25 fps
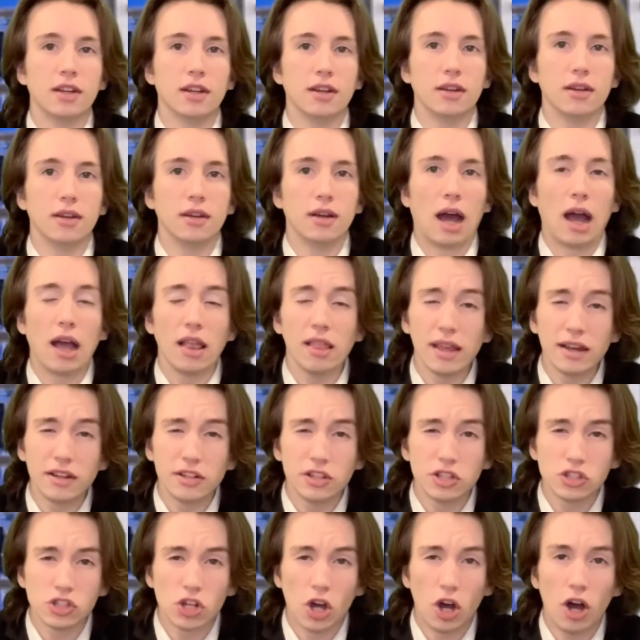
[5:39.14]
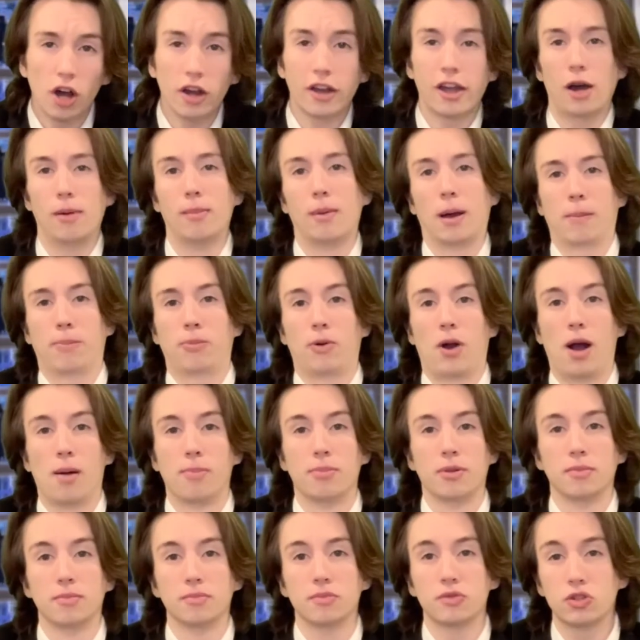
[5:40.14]
I like to talk out my
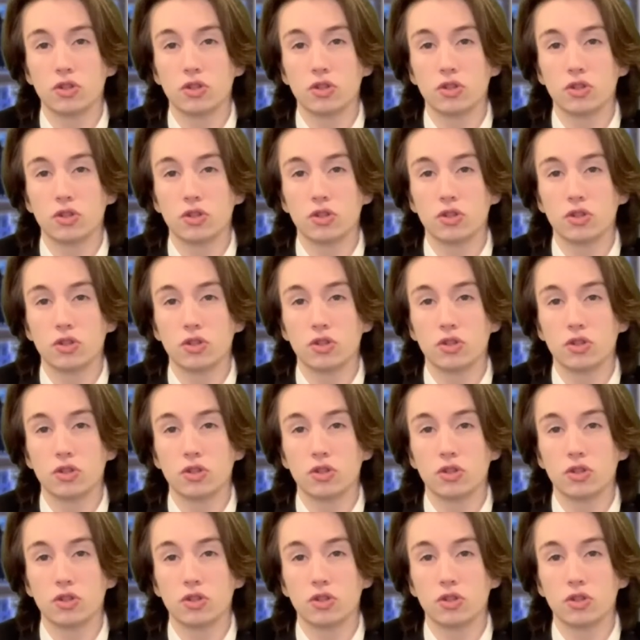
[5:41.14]
problems,